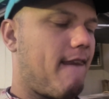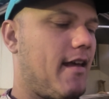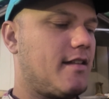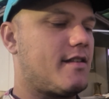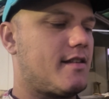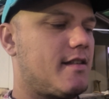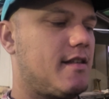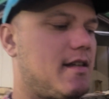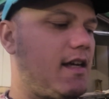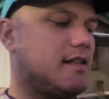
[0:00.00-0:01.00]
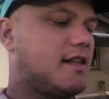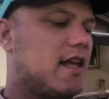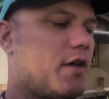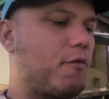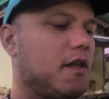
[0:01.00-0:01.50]
it's
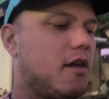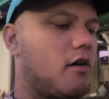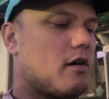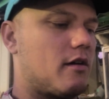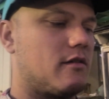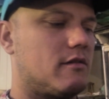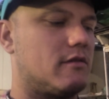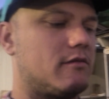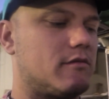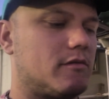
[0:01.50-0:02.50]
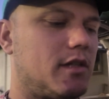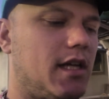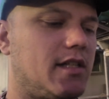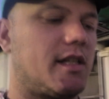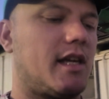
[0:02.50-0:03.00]
getting really hard.
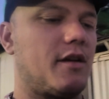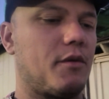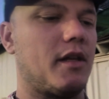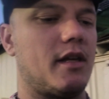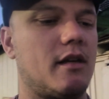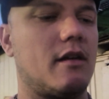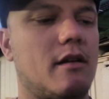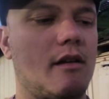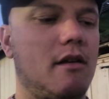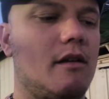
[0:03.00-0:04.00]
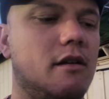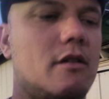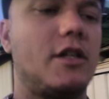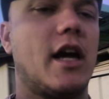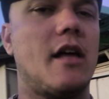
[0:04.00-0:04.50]
It's getting really
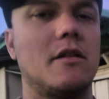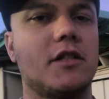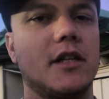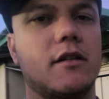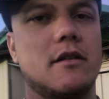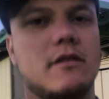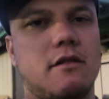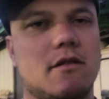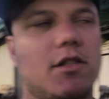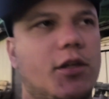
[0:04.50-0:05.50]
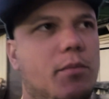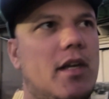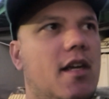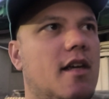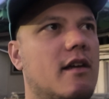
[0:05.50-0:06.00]
challenging to
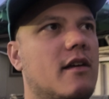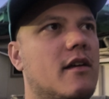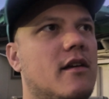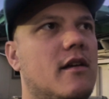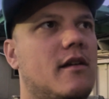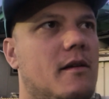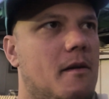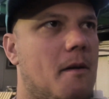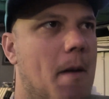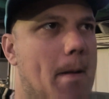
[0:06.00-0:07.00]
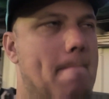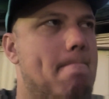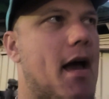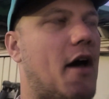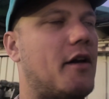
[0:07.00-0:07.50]
be
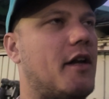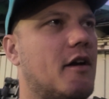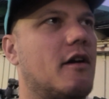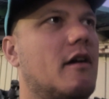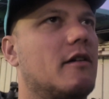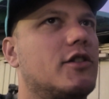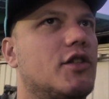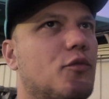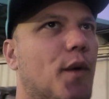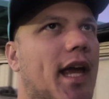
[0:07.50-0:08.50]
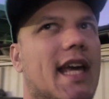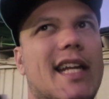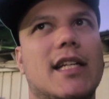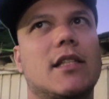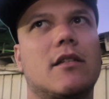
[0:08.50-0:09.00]
out here just
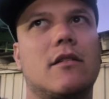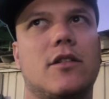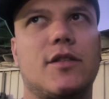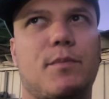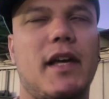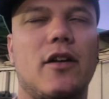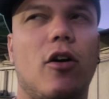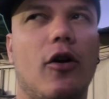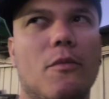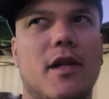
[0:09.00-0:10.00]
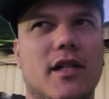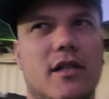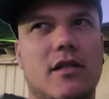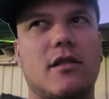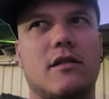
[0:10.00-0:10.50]
winging it, just being
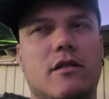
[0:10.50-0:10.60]
homeless.